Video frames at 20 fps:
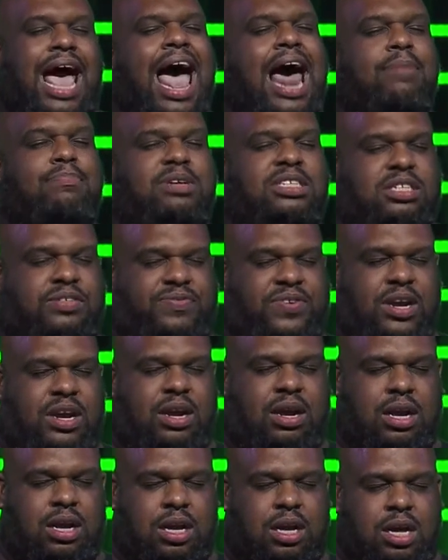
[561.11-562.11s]

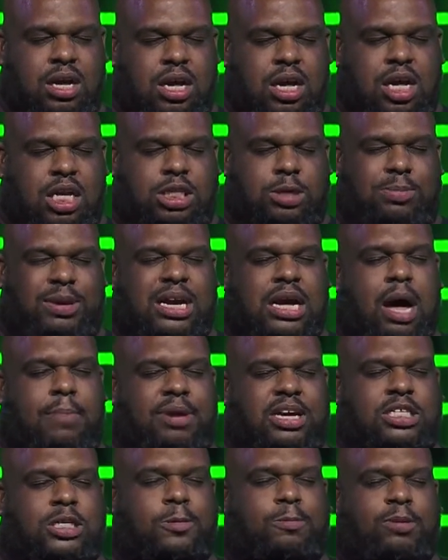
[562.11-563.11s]
atmosphere to become
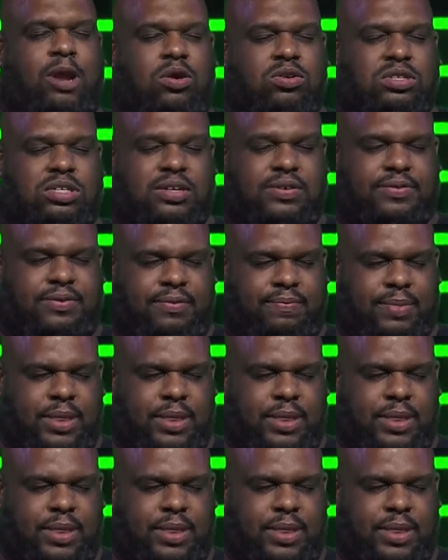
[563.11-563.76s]
explosive.